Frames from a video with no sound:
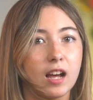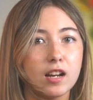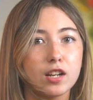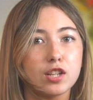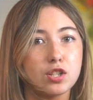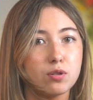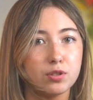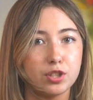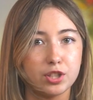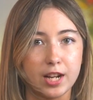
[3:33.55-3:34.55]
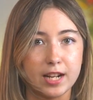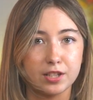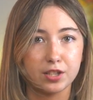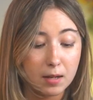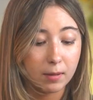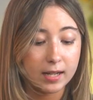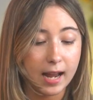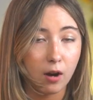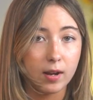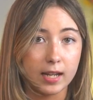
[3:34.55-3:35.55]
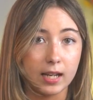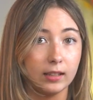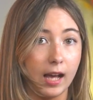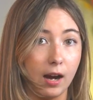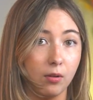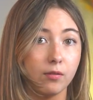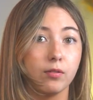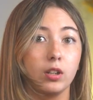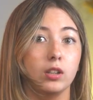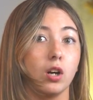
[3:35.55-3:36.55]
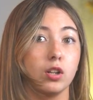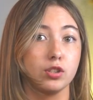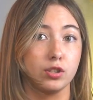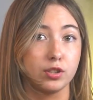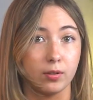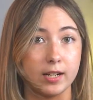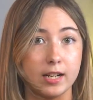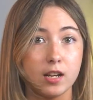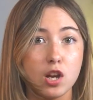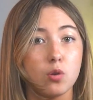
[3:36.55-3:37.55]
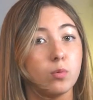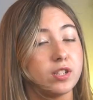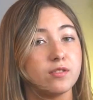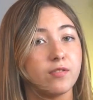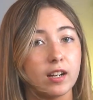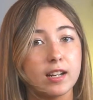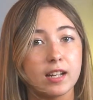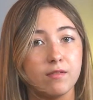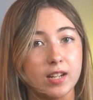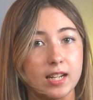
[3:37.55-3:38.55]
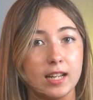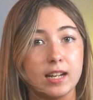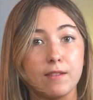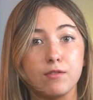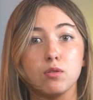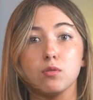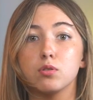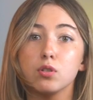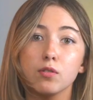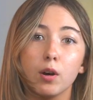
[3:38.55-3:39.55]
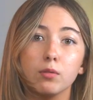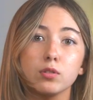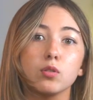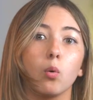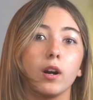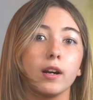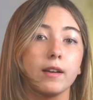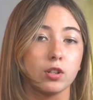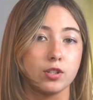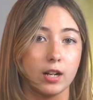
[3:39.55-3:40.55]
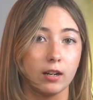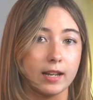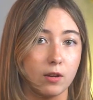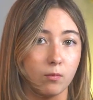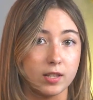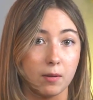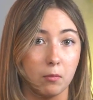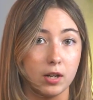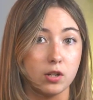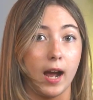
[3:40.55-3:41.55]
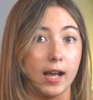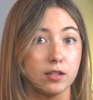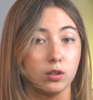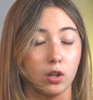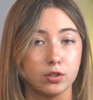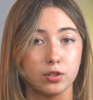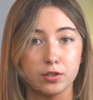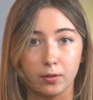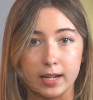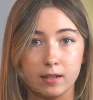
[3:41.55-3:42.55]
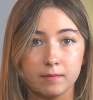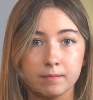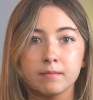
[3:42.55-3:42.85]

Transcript: not a huge change, but now it can allow for a larger screen, which is very convenient if you use 2 phones or if you're sharing it with someone who has a larger screen.